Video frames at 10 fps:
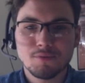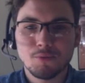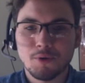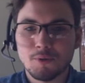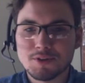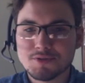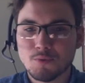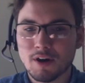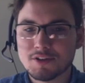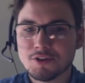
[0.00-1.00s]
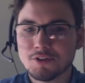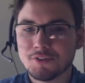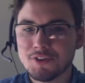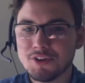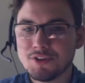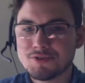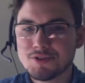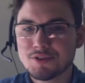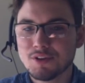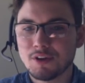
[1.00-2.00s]
Whereas all these
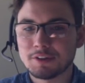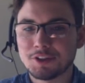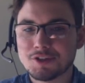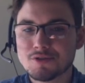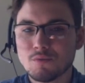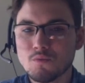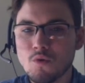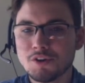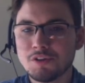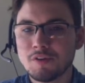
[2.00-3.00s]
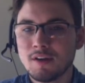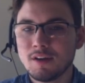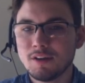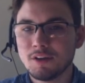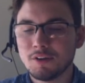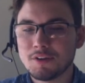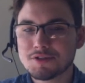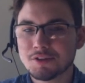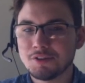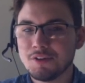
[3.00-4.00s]
are just 1 unit, this
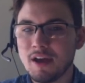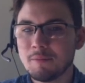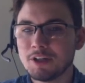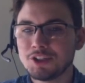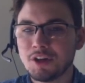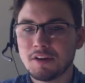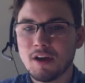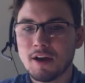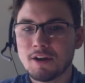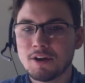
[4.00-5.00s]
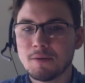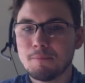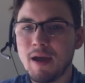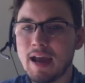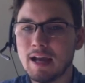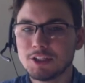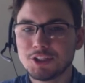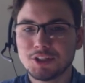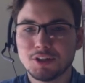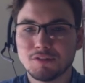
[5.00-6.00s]
could damage an entire batch
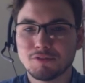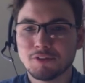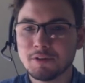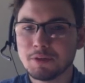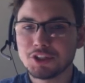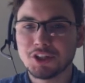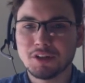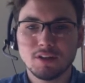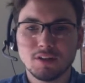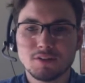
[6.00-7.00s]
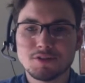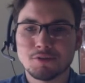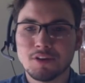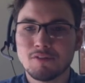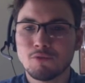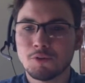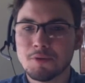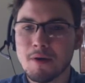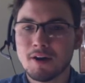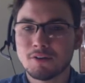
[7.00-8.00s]
of green machine. So therefore, the
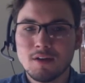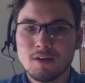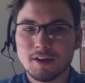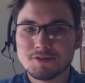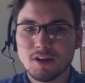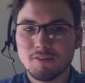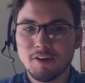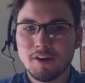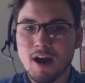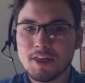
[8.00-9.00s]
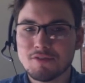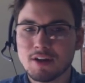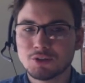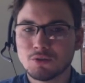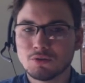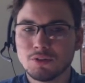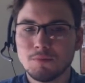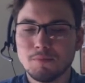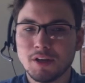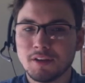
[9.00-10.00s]
model has a very high threshold,
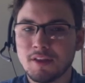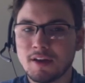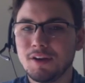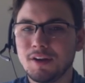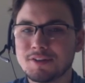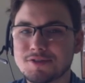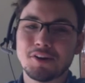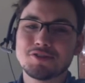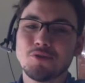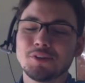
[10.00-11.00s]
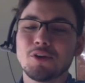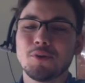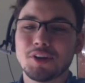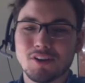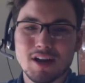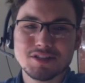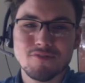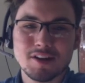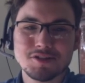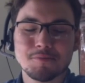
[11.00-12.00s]
meaning that it's only going to
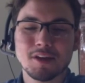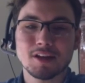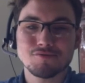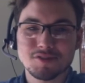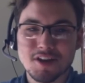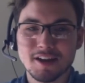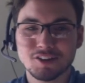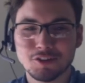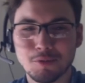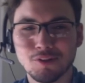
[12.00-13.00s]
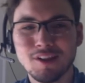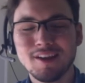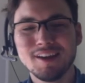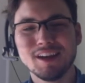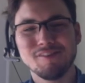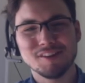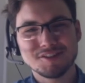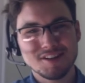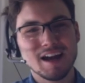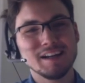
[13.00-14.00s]
classify something as recyclable if it is
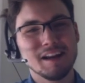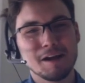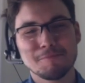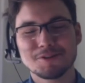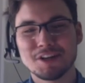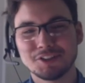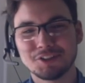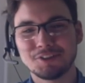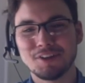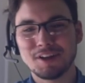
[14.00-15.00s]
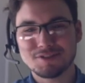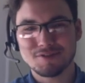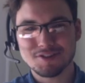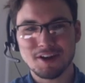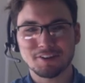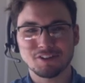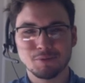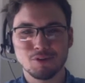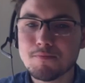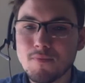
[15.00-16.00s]
99% sure that it's
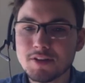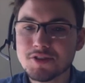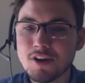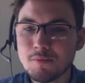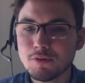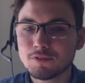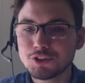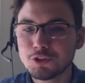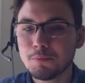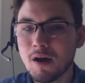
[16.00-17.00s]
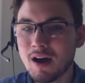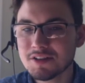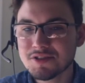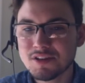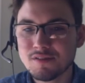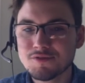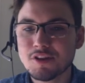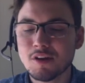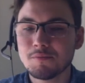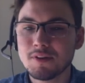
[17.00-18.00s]
recyclable. As the number of true positives
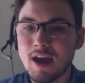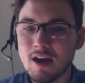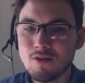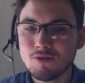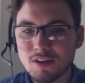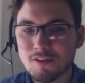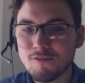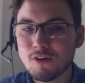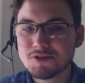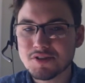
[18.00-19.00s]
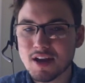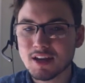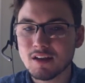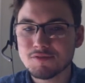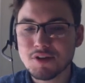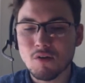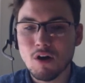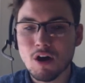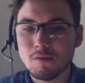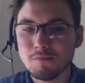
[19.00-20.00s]
come down, the false negatives go
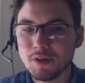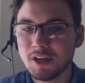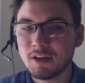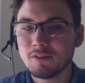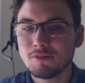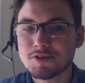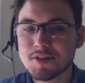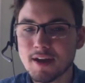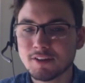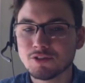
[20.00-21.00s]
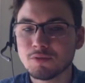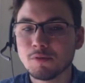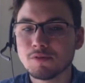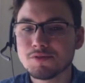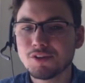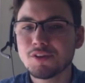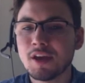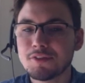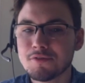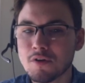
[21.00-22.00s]
up, meaning recyclables
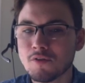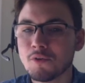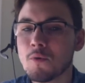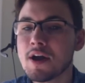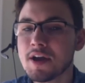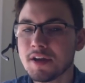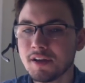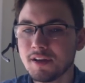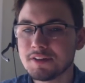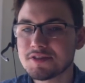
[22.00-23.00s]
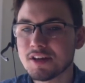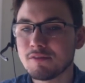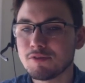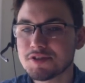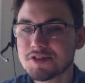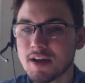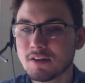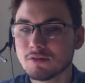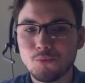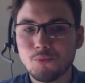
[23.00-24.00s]
get thrown away instead of
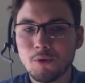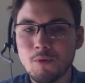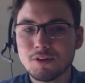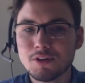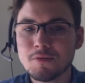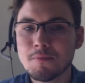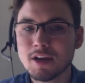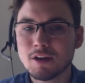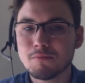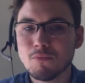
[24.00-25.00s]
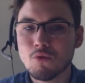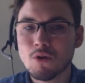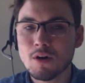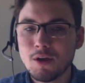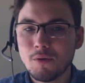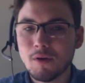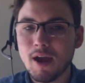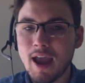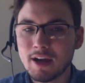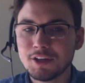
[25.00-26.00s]
recycled. We want to make more
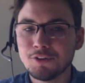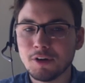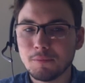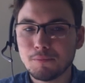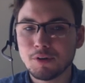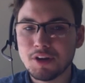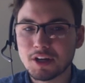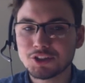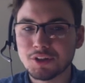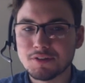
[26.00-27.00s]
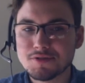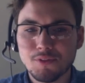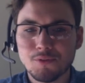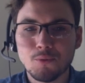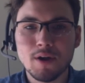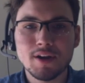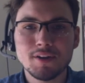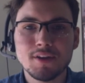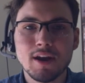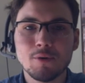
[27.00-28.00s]
accurate predictions. The way
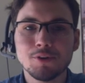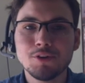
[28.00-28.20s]
that I would do